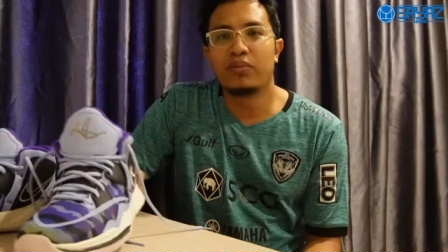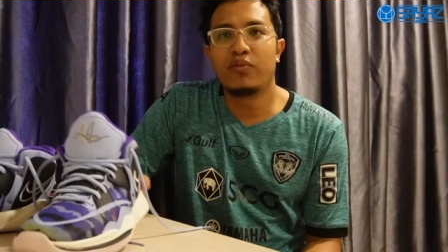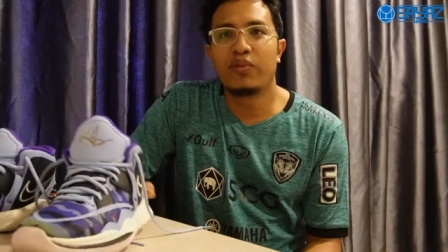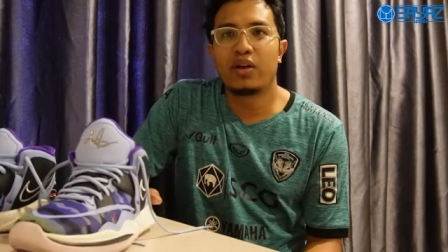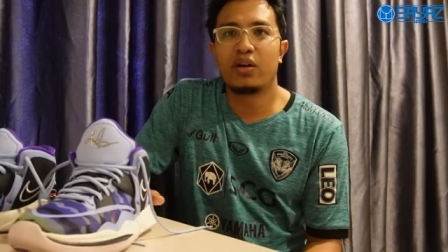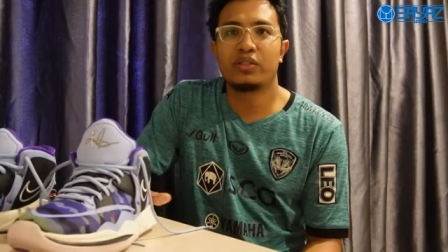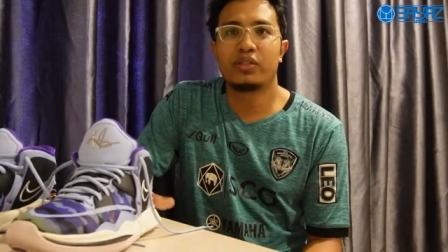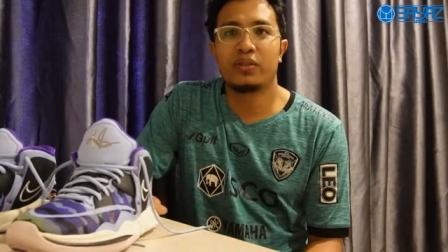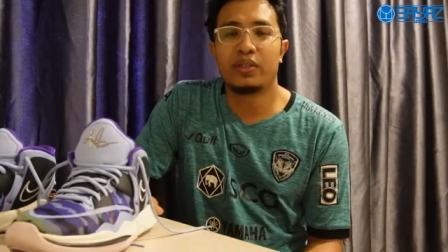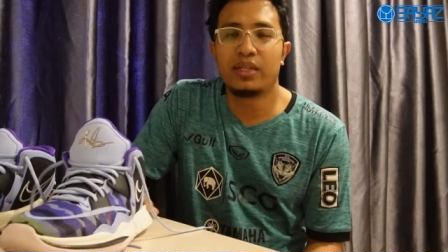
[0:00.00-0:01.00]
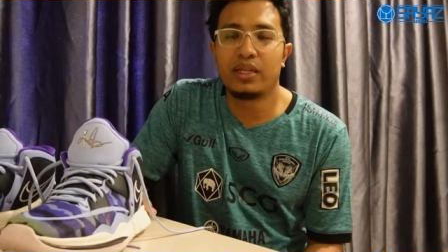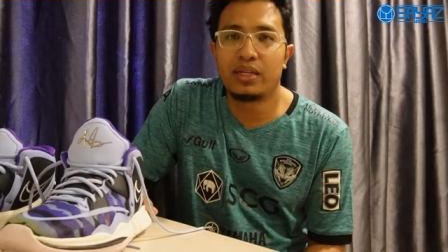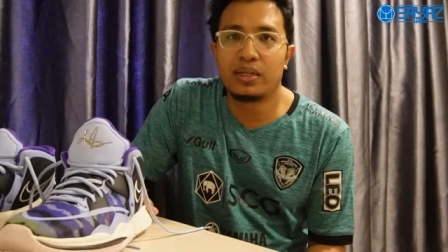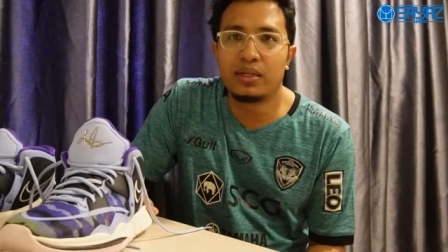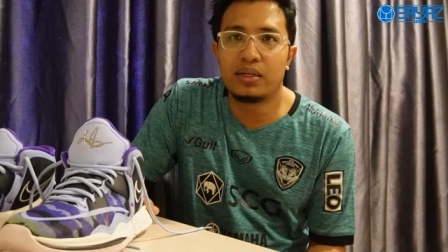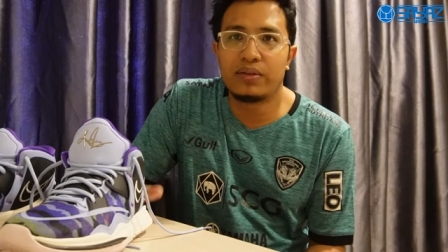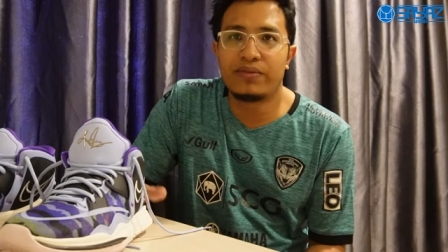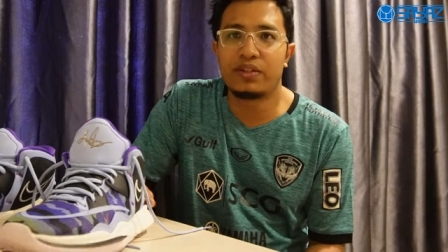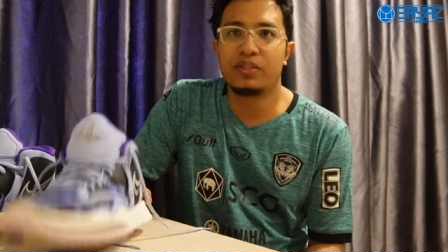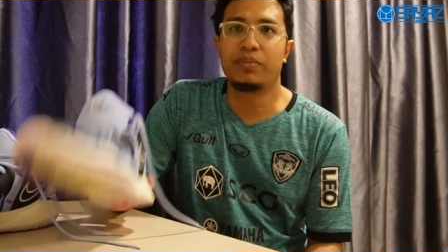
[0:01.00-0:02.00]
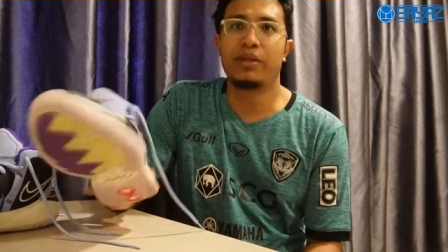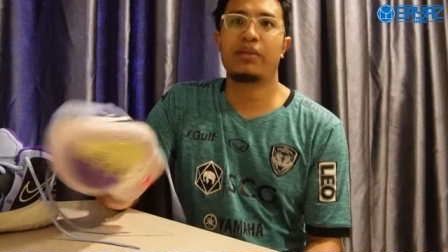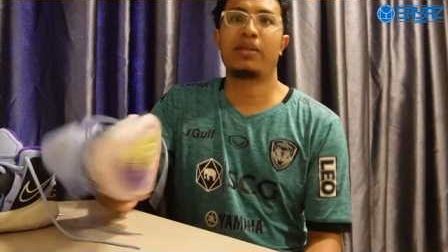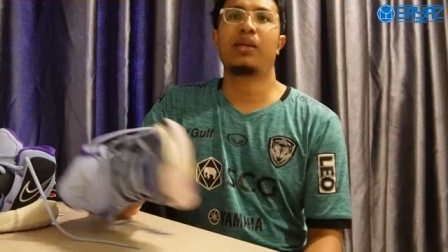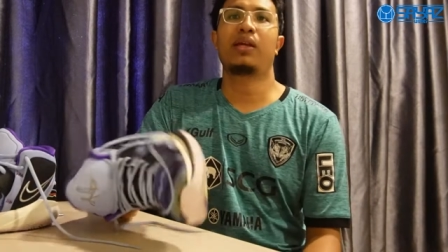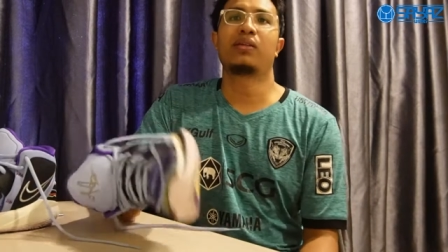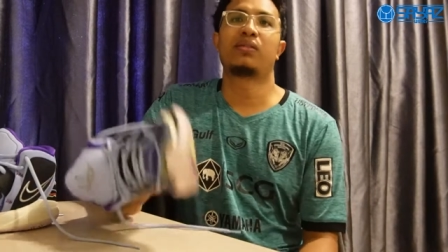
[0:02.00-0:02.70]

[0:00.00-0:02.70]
Moving on to the first main thing is